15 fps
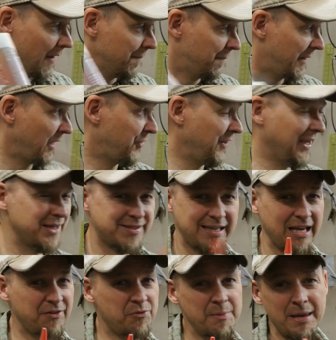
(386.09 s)
But I think I
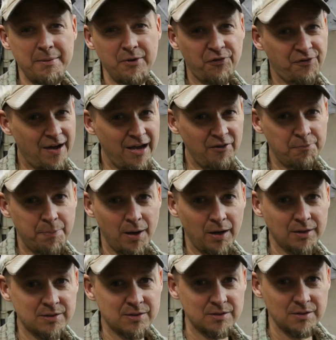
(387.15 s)
saved maybe five
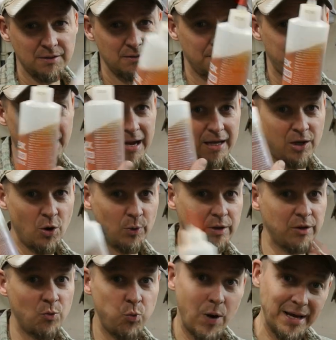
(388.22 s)
bucks by
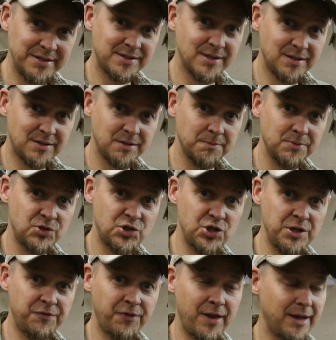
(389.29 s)
going West Systems,
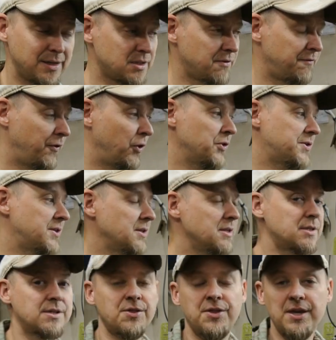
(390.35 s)
G-Flex
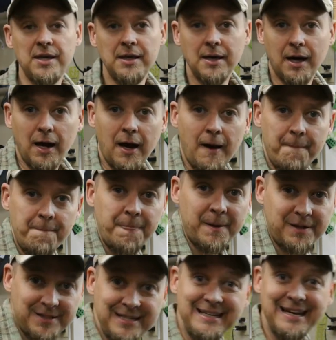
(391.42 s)
versus the um,
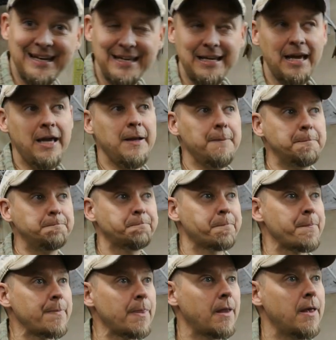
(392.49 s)
T eighty-eight.
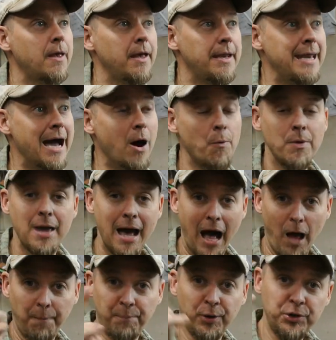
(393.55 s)
Now,
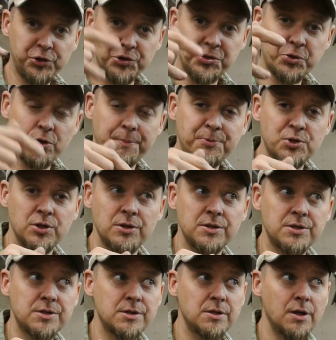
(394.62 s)
I'll put
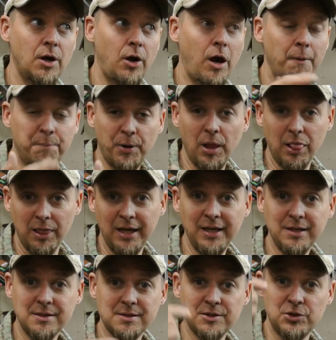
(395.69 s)
descriptions, or I'll put
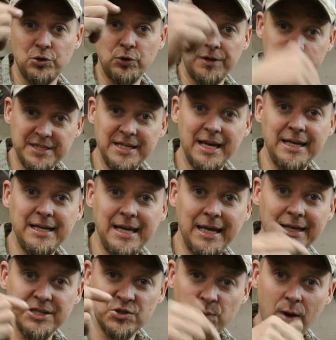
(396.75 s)
links to the T
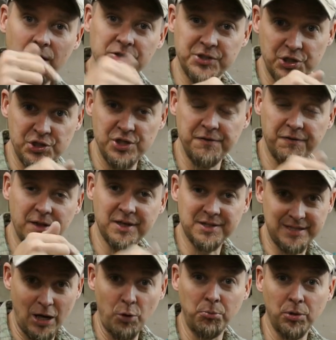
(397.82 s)
eighty-eight as well as the
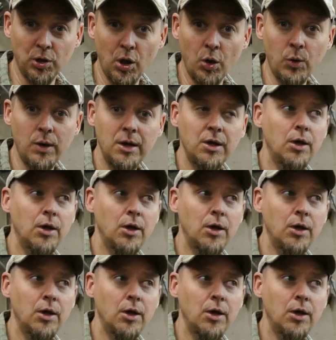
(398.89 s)
G-Flex down below.